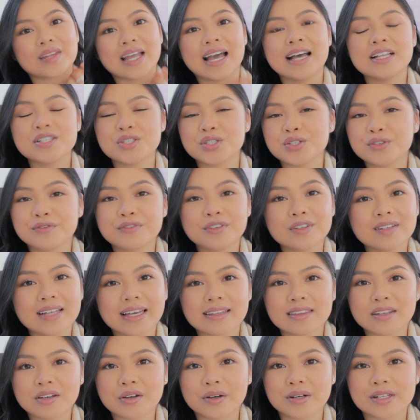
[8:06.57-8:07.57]
I do feel
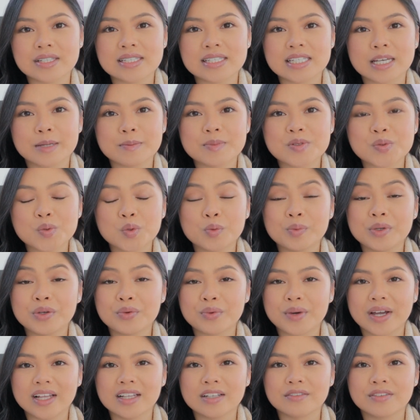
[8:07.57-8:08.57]
like the concepts will be
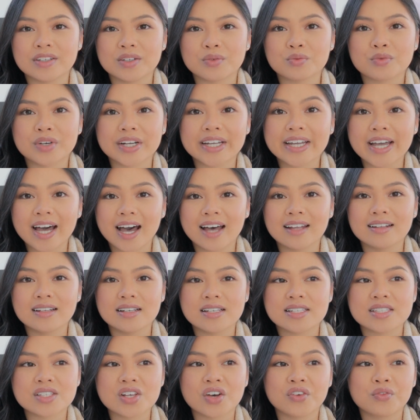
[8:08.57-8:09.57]
relevant
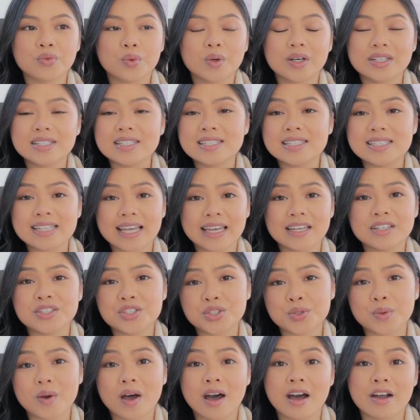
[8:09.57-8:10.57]
regardless of what
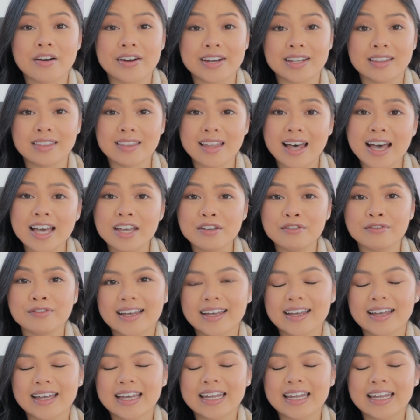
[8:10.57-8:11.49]
stage you are in life,